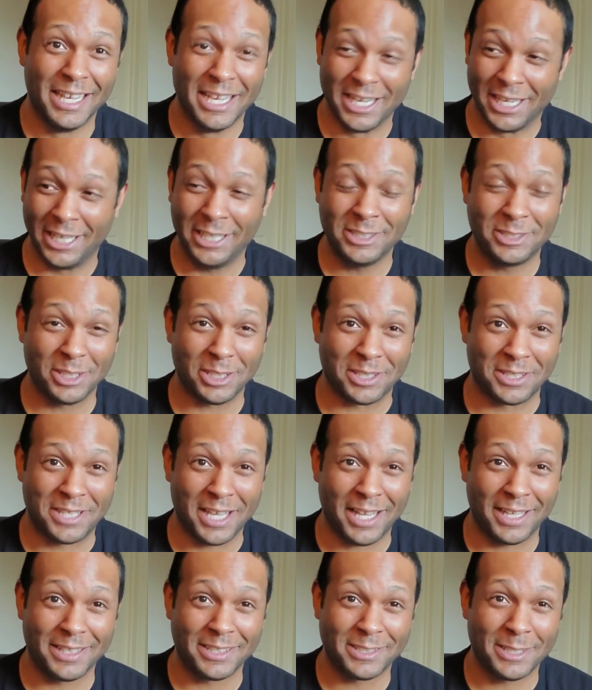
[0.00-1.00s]
He's just
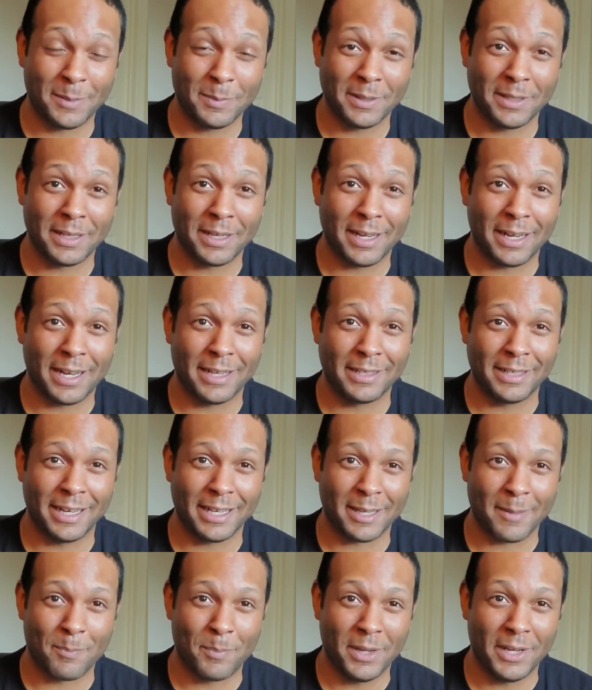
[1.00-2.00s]
selling something that
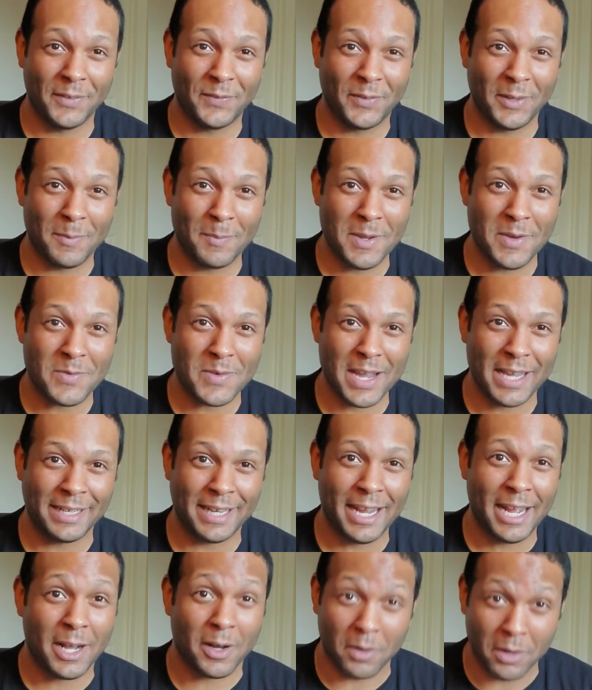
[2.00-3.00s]
could benefit me right
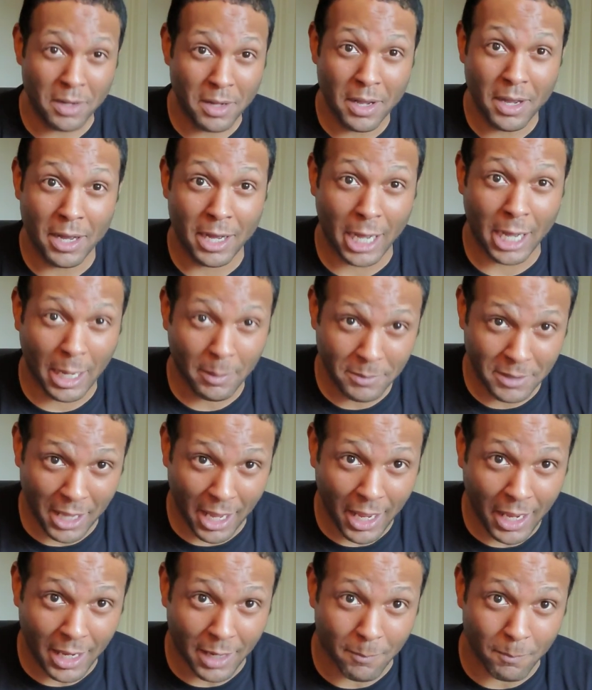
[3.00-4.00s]
now. I'm
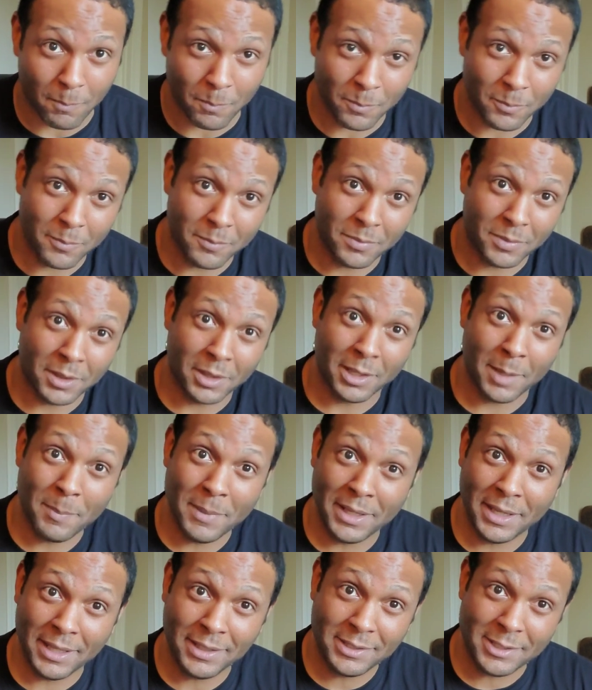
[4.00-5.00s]
game. Let me
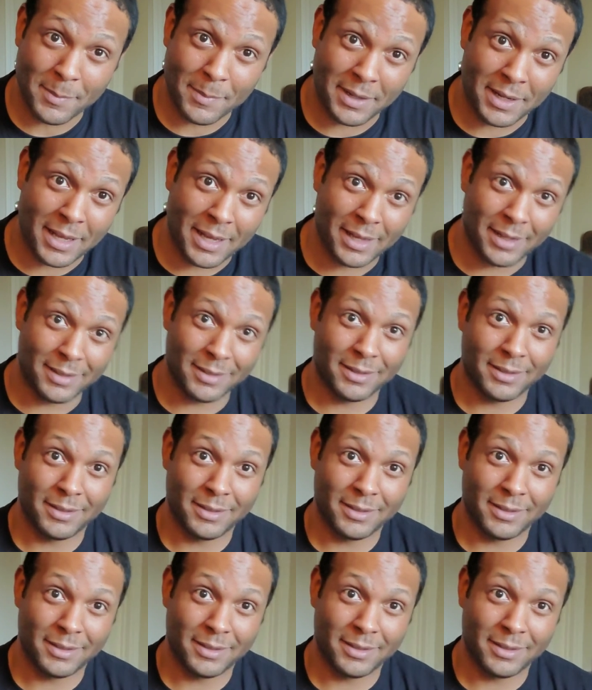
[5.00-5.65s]
get some of that.